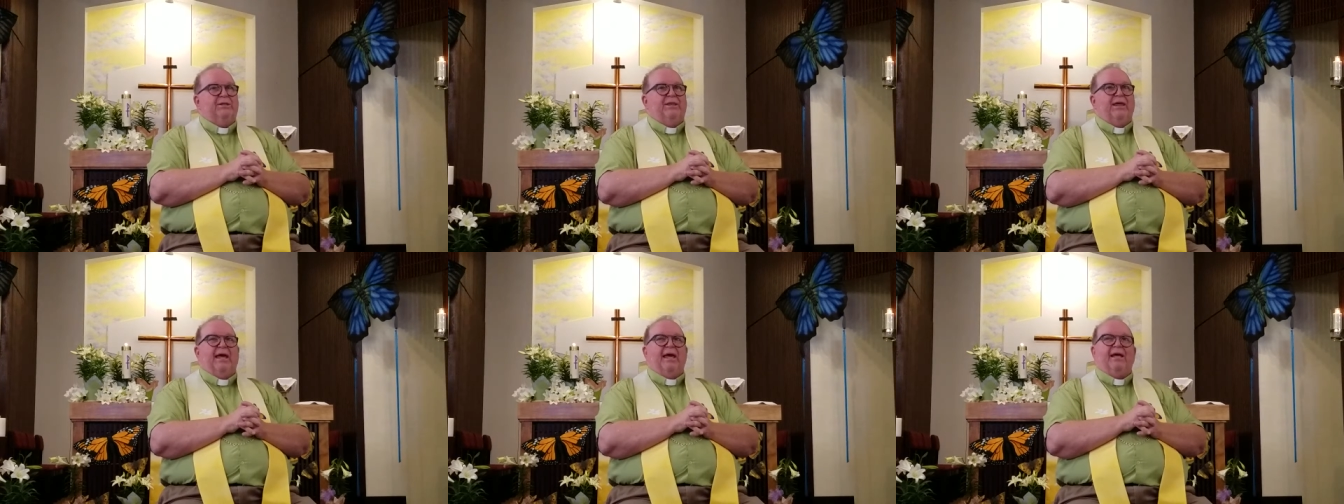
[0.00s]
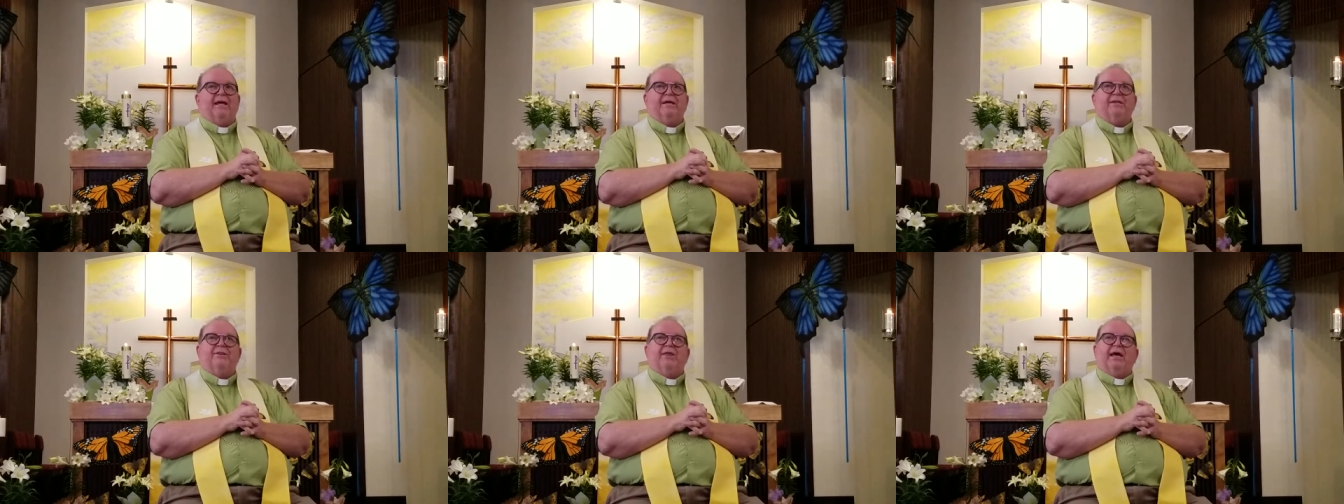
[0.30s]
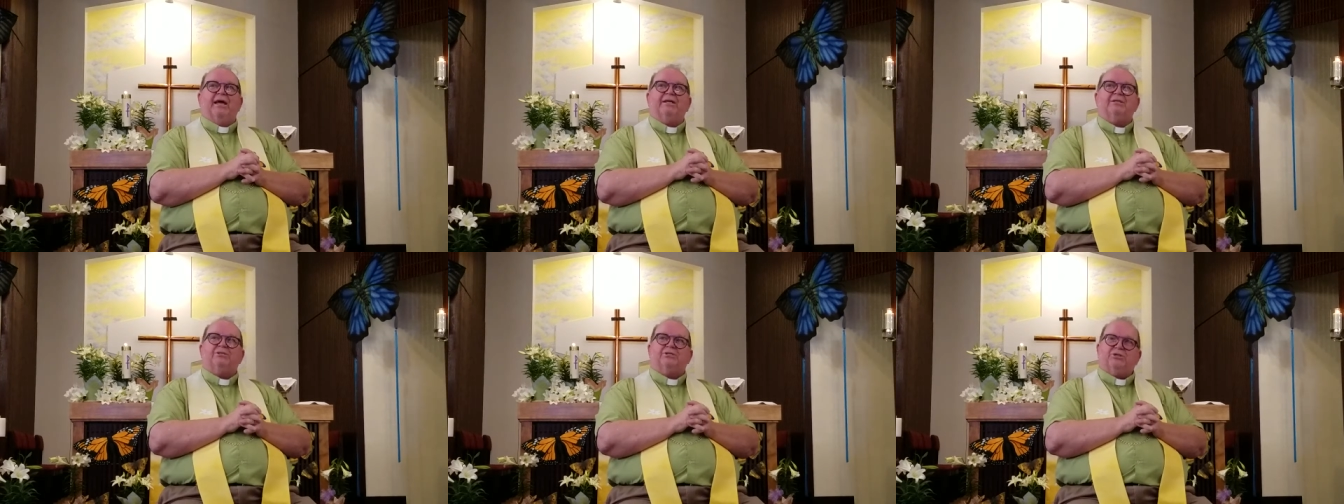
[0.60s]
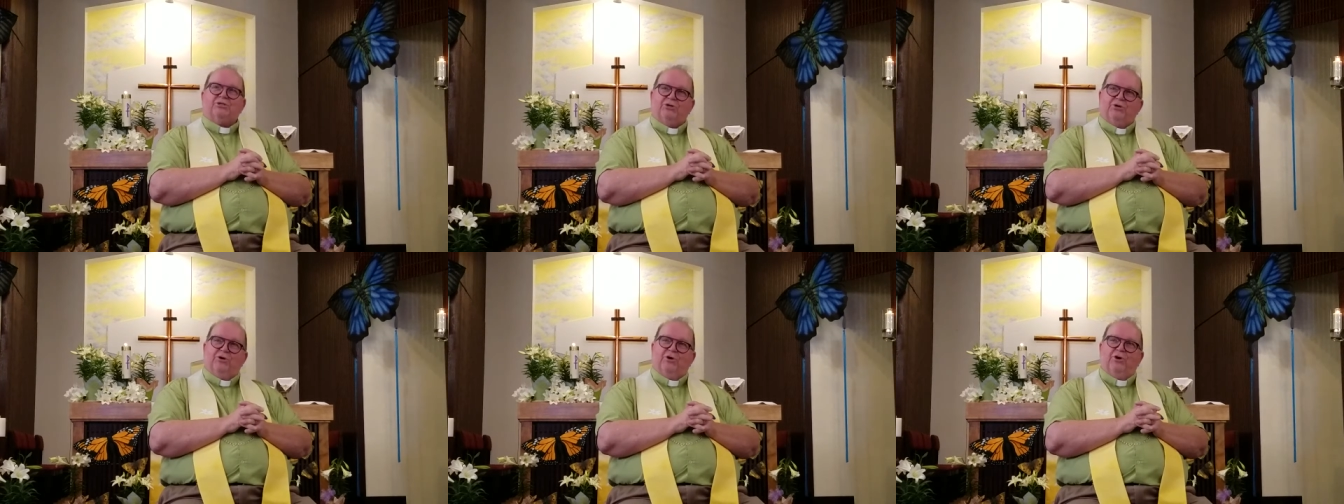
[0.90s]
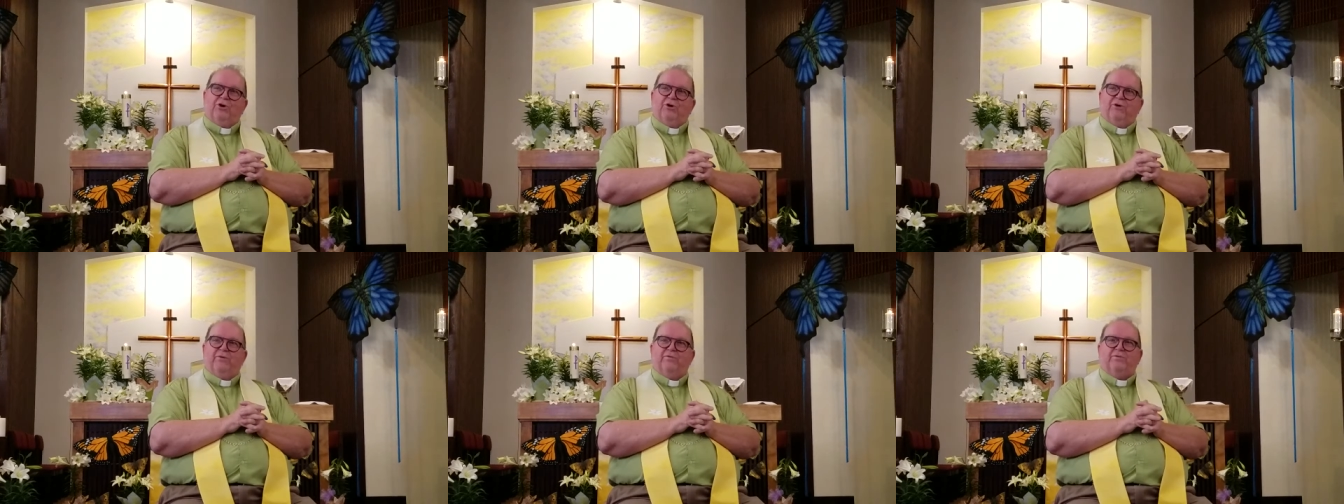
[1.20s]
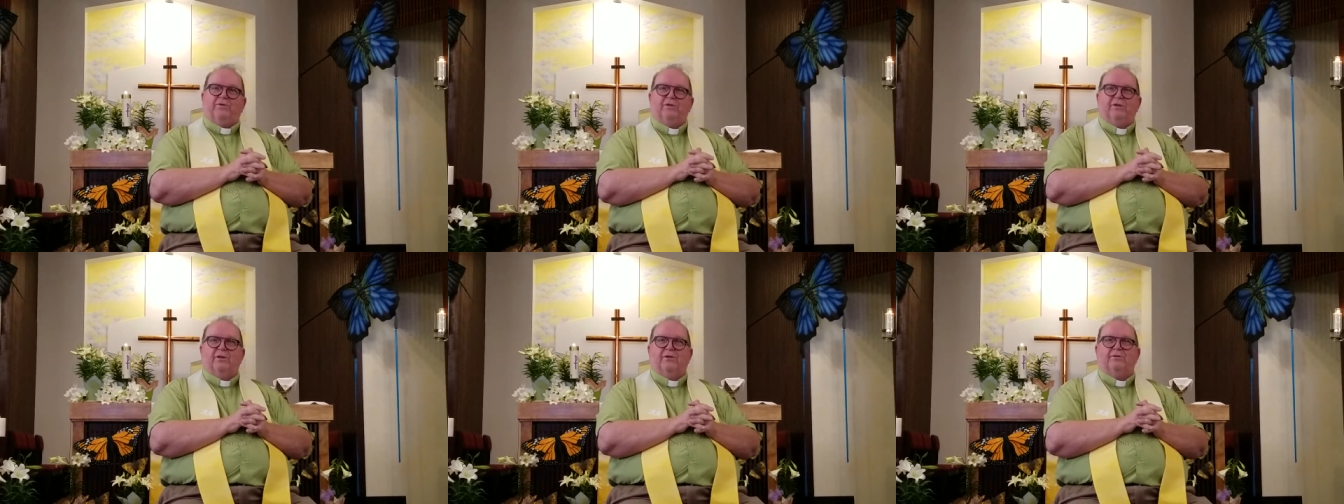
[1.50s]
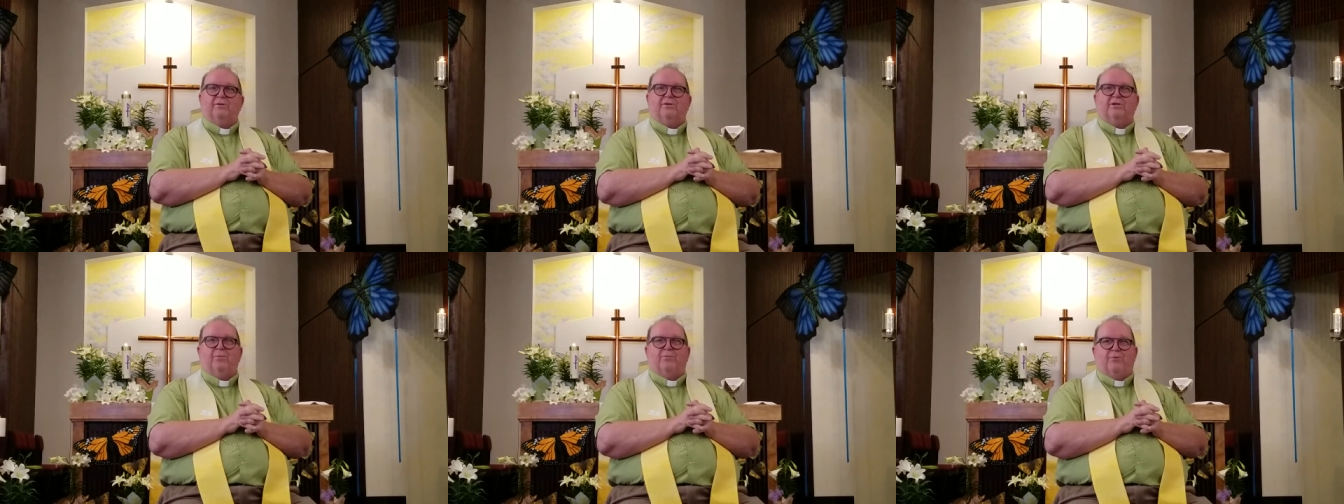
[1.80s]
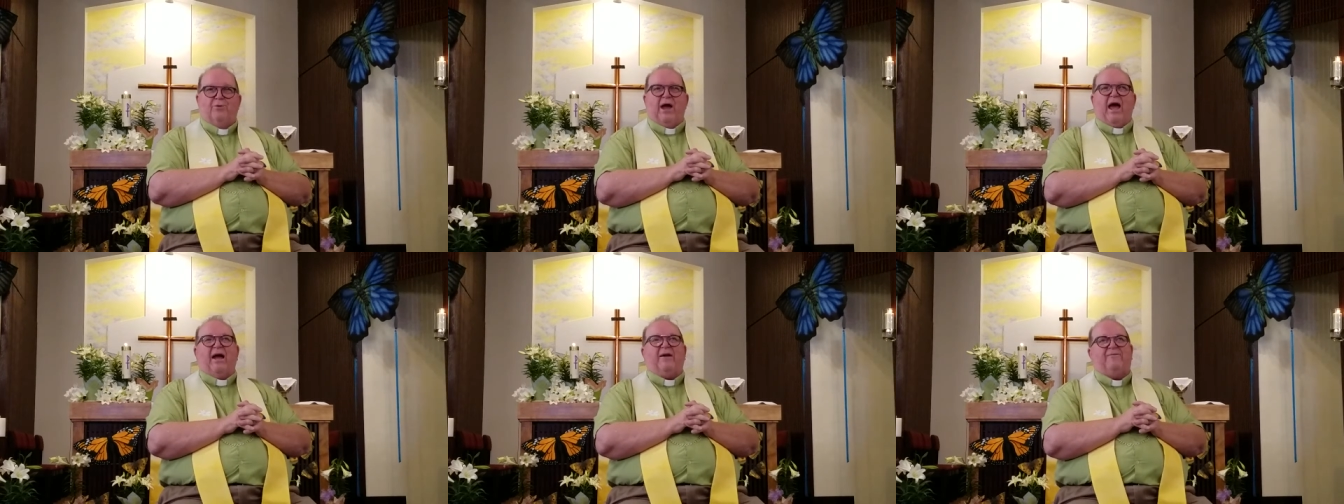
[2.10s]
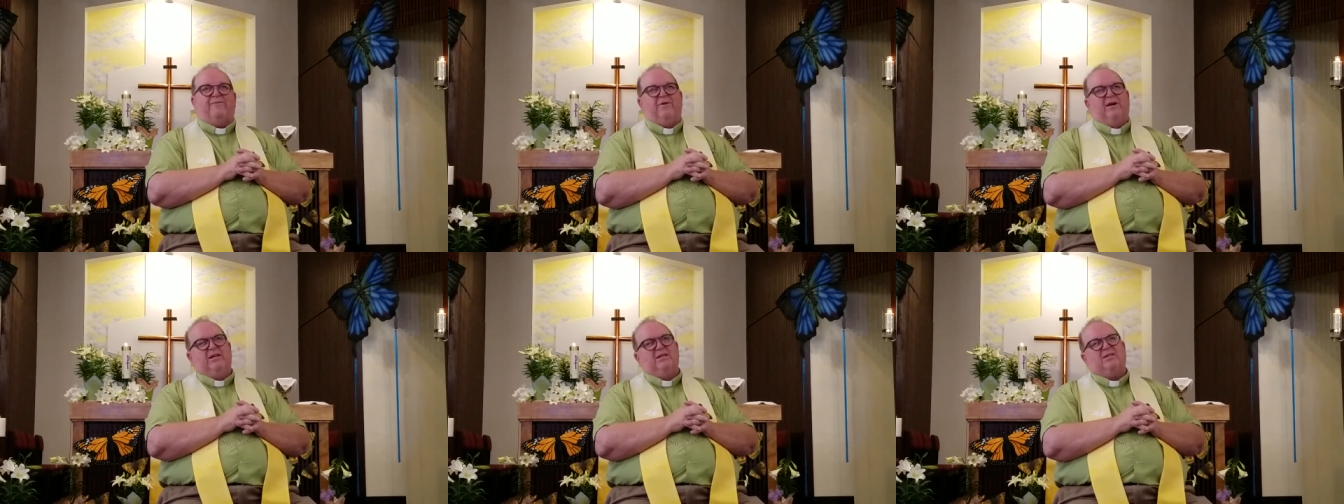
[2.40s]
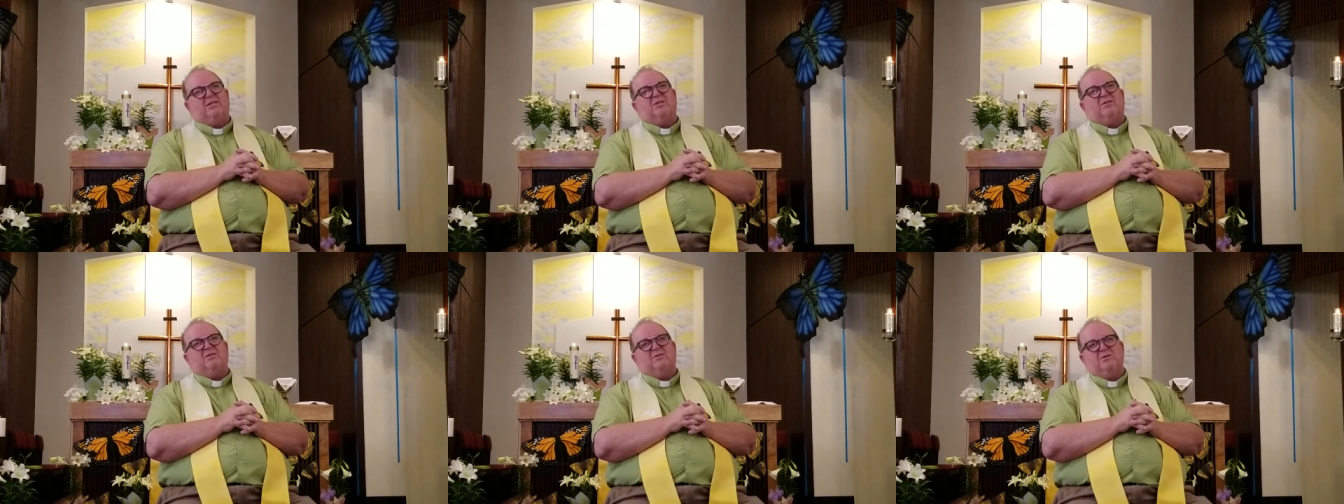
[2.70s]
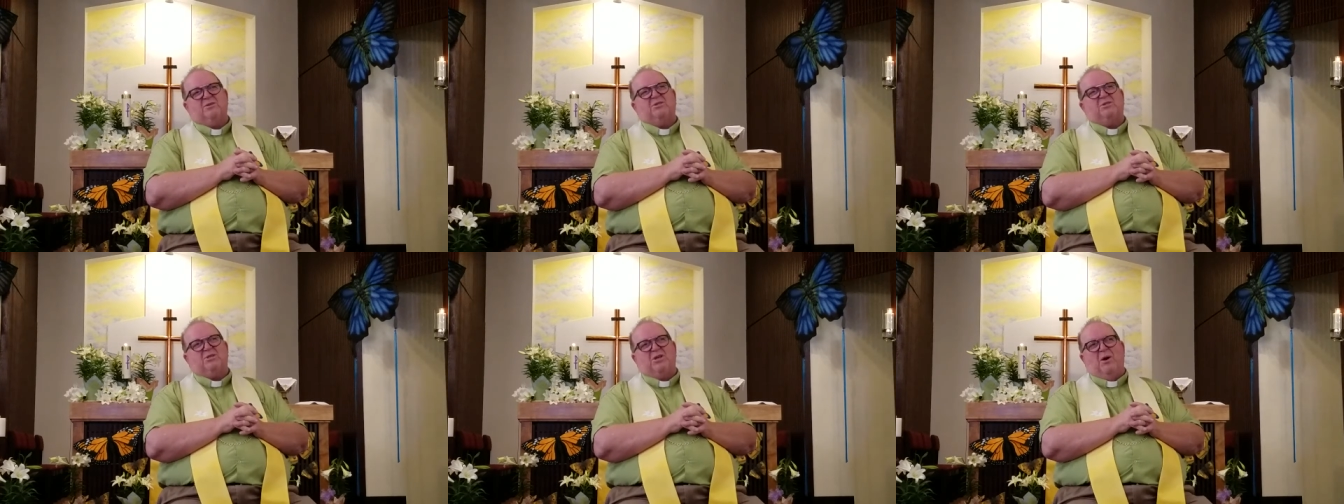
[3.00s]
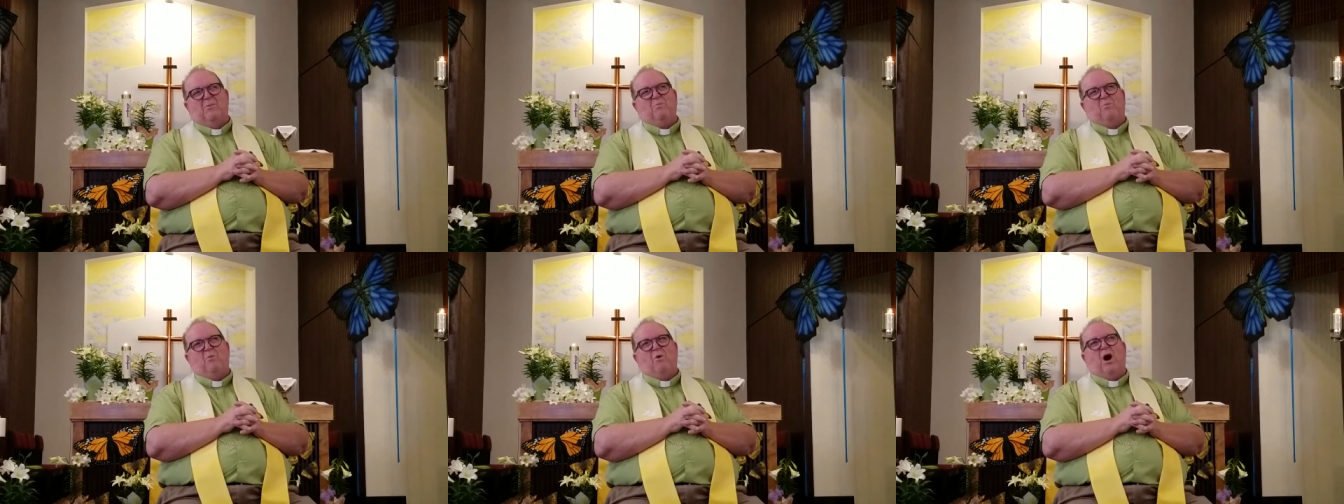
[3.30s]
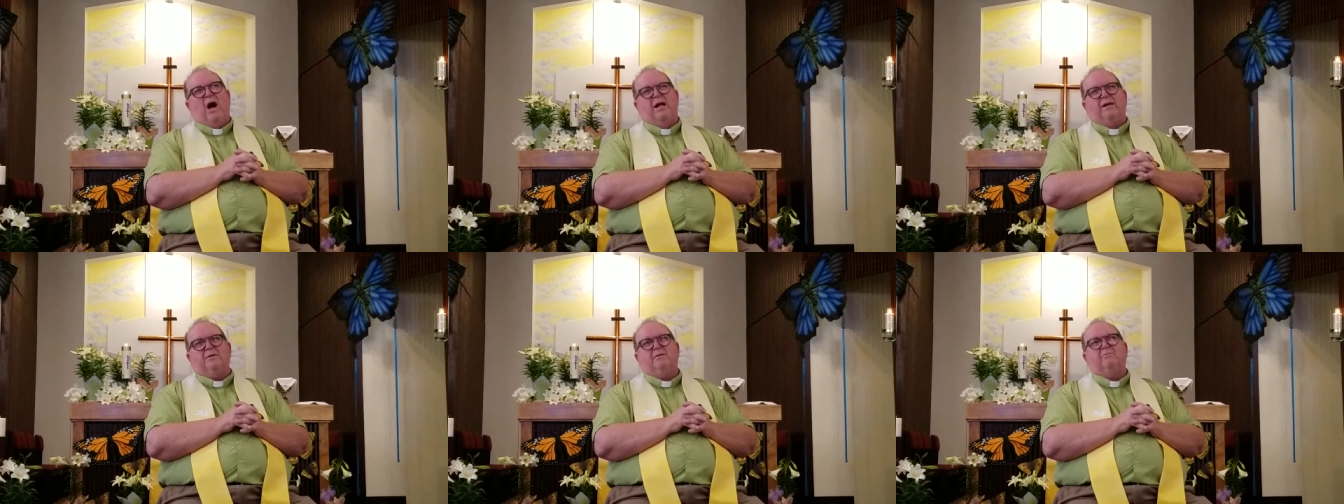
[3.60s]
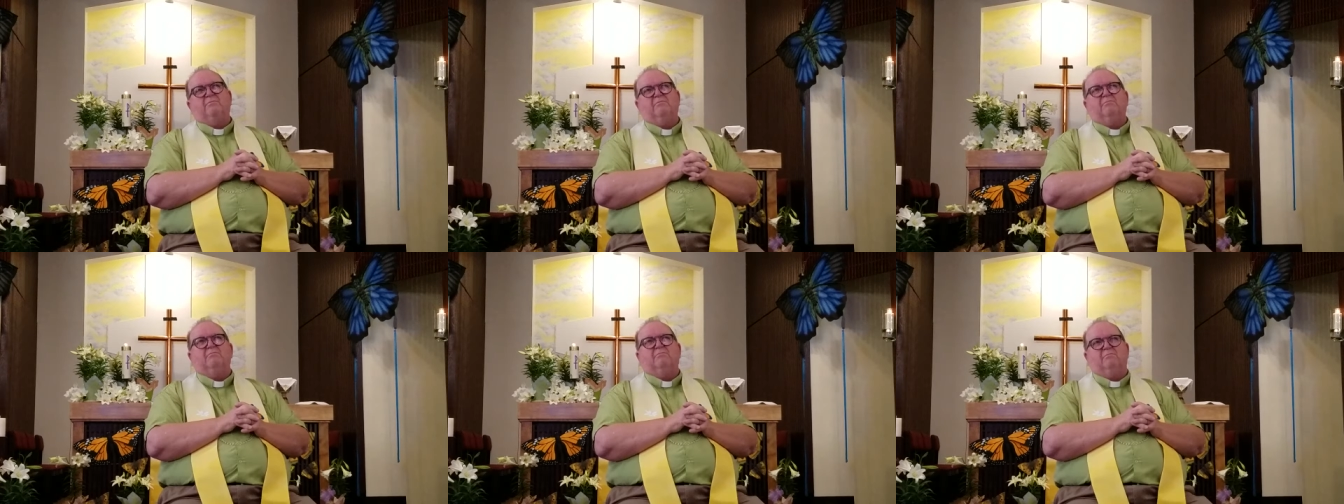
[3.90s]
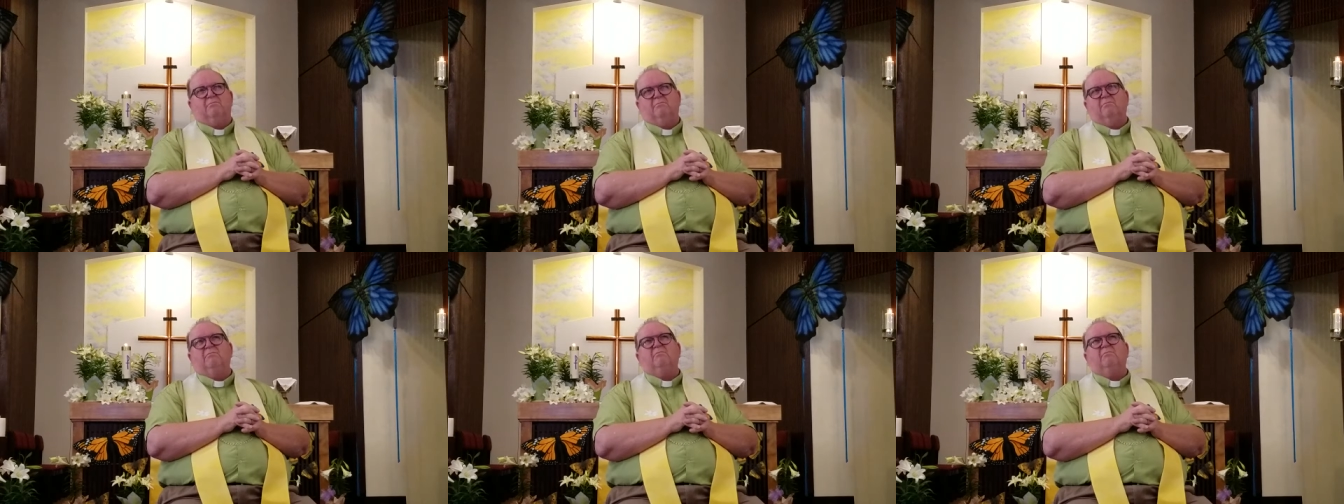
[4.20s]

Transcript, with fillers: they, they served the breakfast somewhat